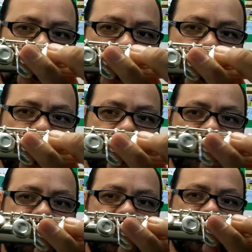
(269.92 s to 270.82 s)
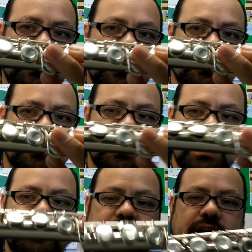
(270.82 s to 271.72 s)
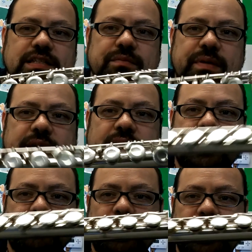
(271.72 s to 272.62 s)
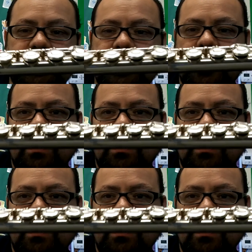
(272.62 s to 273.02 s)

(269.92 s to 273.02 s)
Okay, this finger here, this last finger has to be at the place